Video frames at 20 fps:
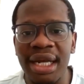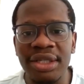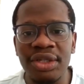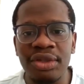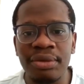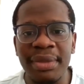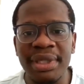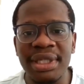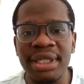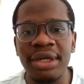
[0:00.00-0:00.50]

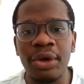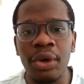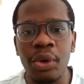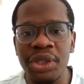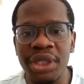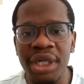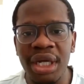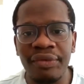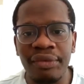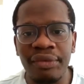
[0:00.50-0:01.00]
Alex, you must
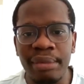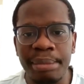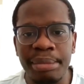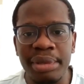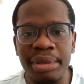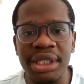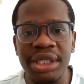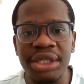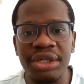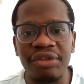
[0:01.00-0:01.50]
negotiate from a
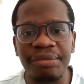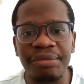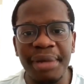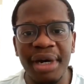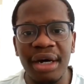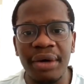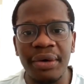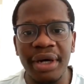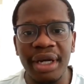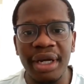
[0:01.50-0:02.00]
position of
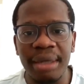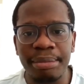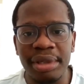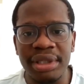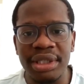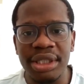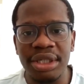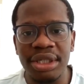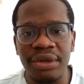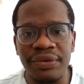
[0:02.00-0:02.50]
power and a
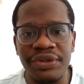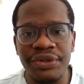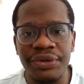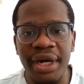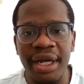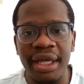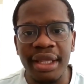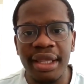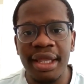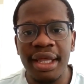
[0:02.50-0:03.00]
position of
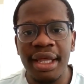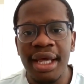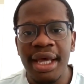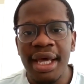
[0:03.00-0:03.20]
strength.